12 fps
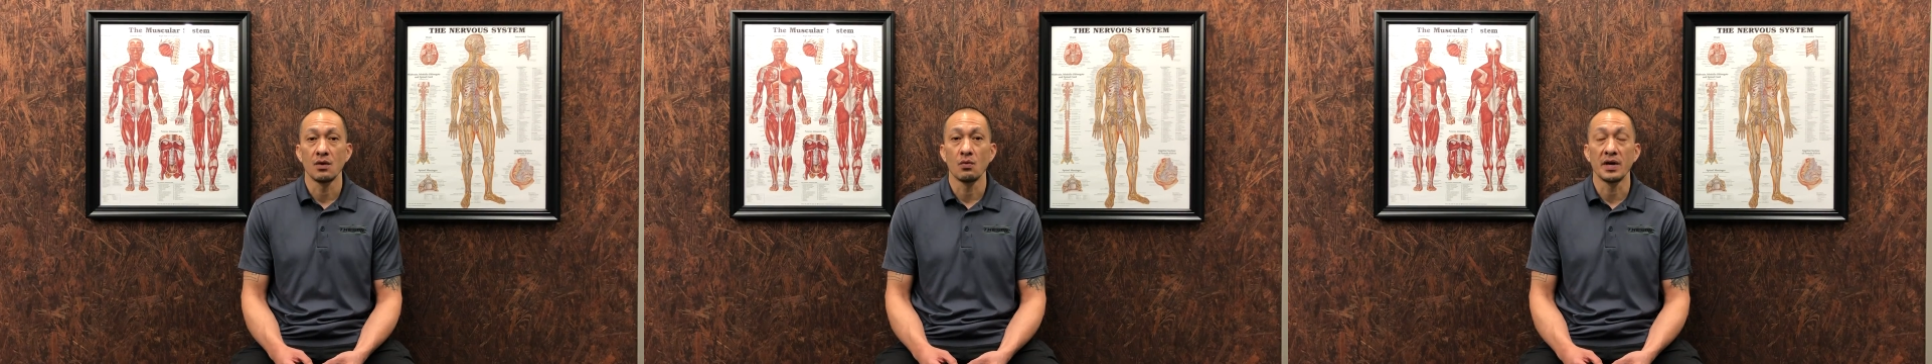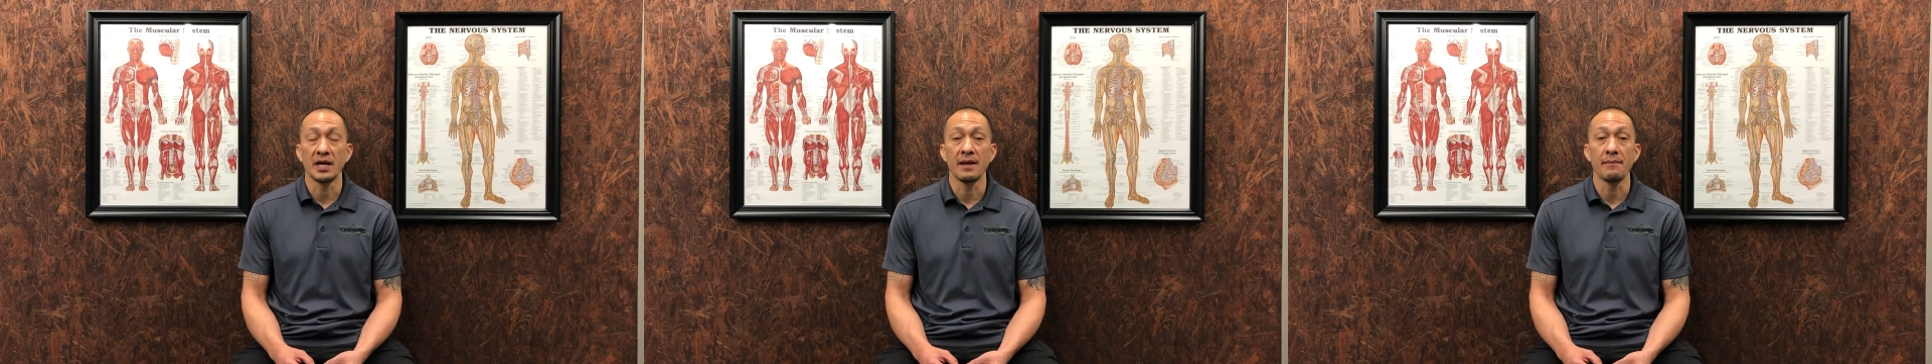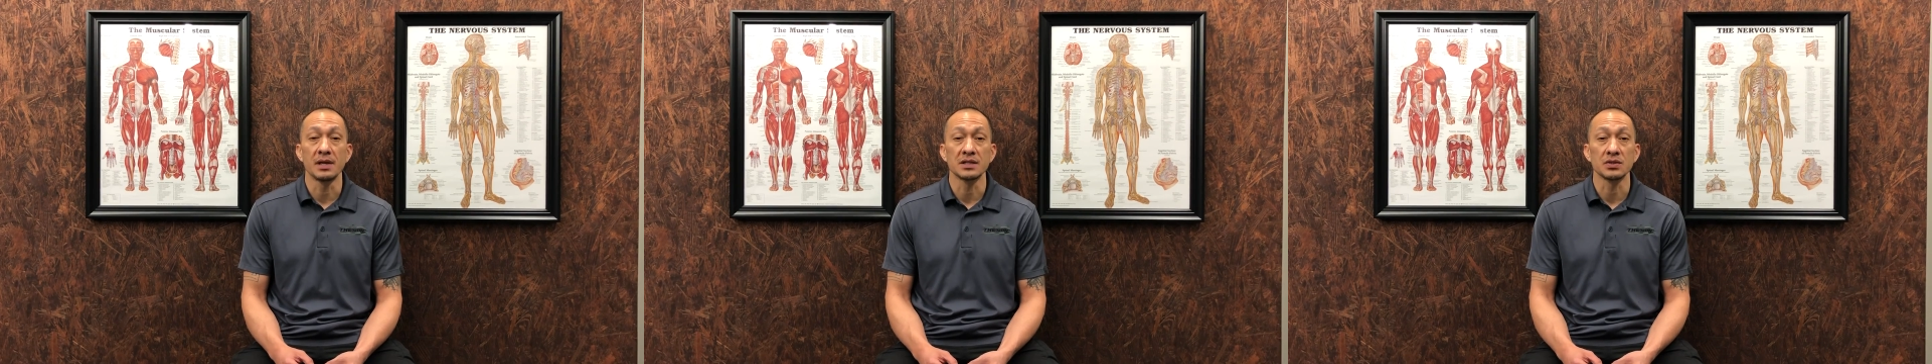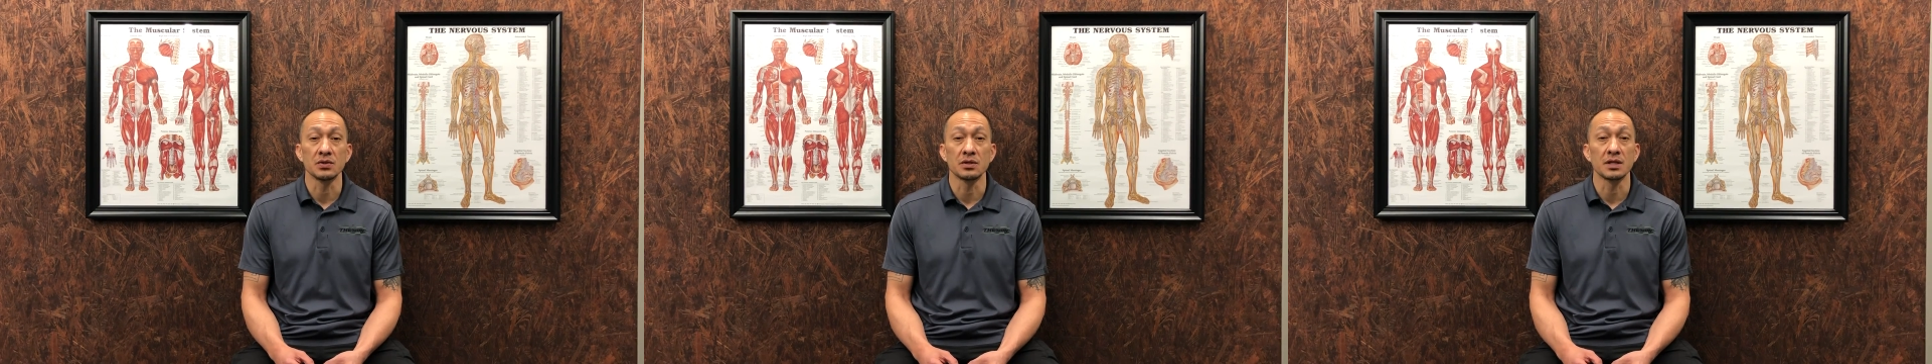when a
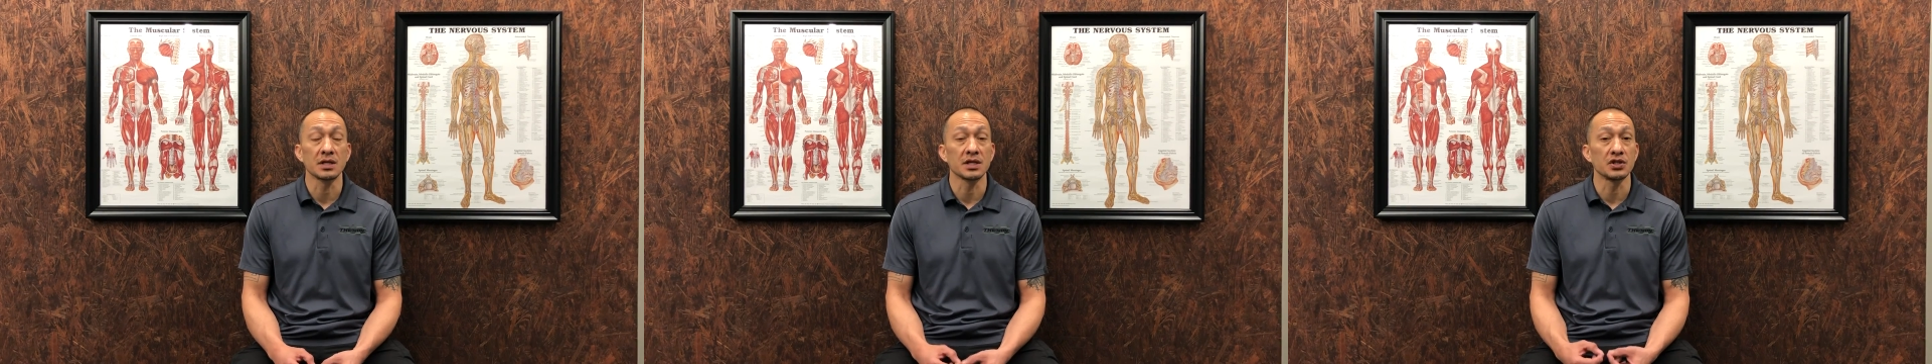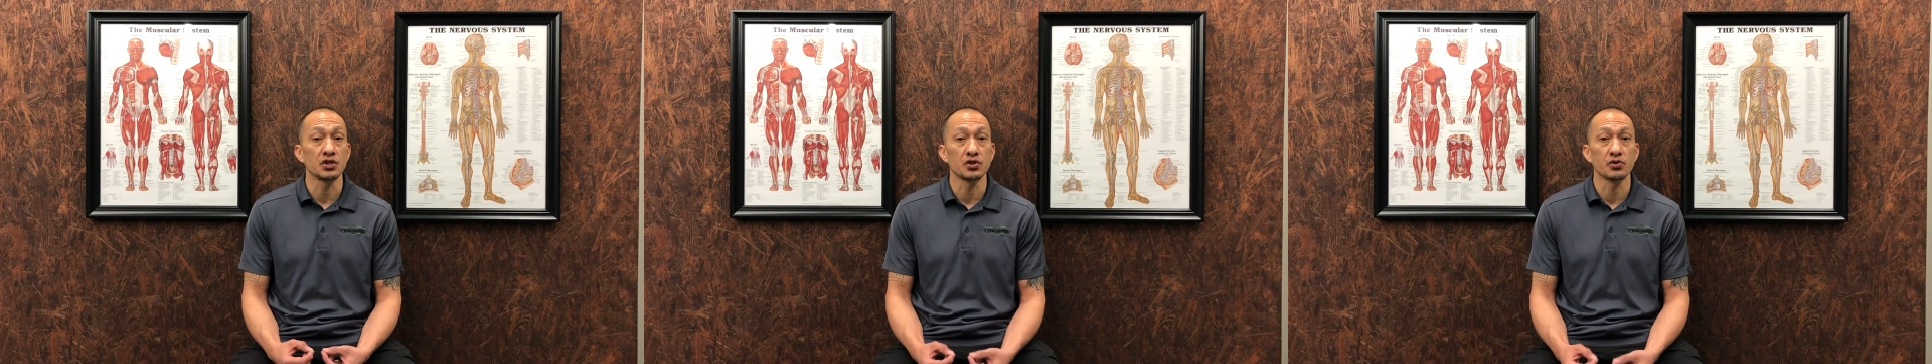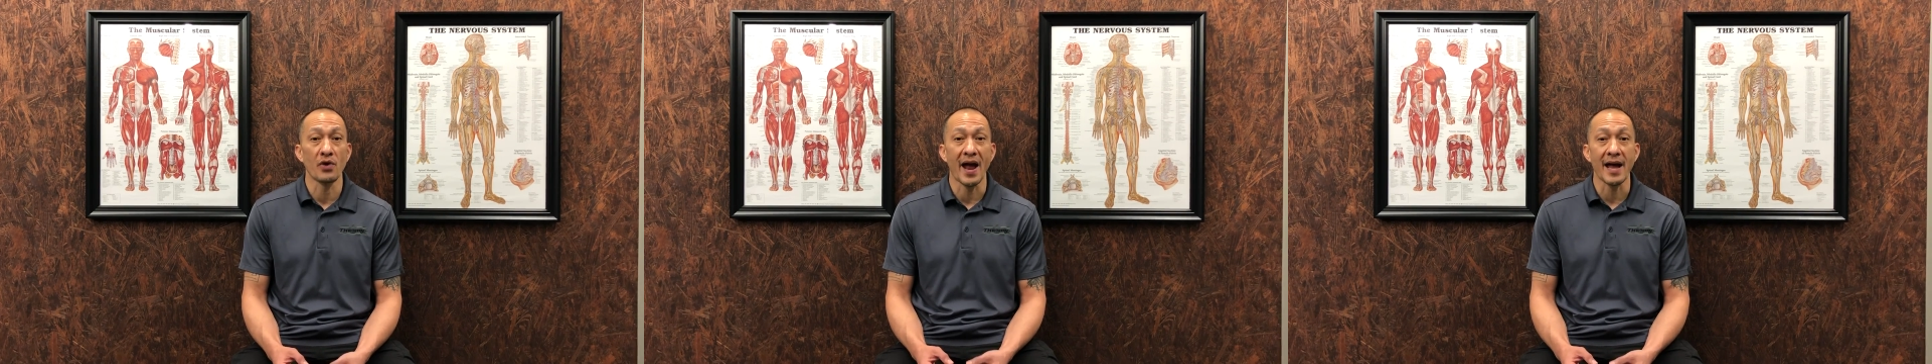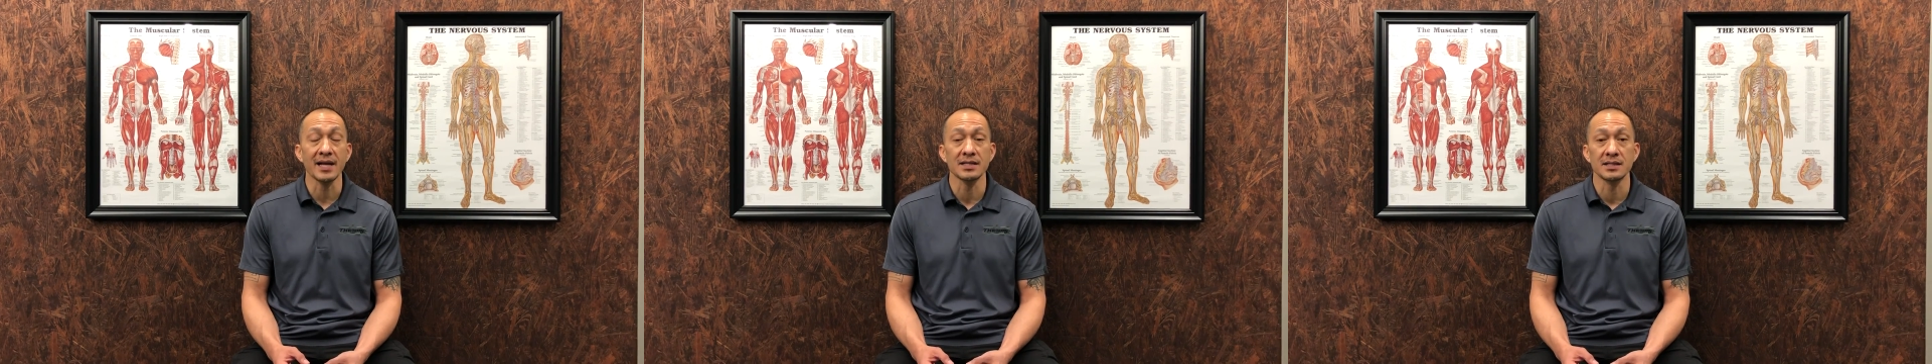muscle
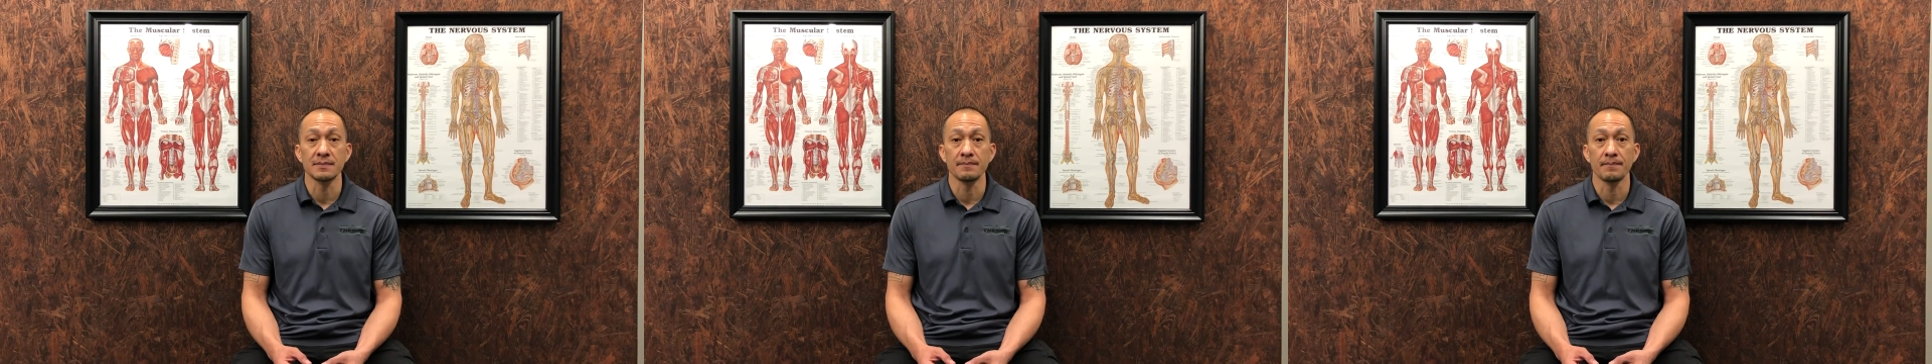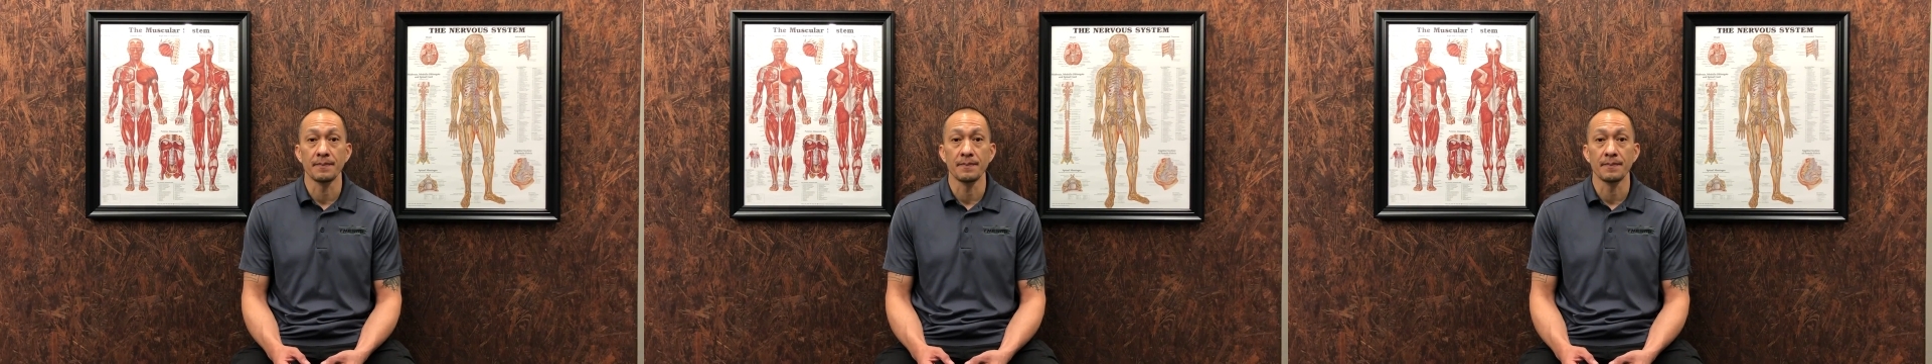contracts,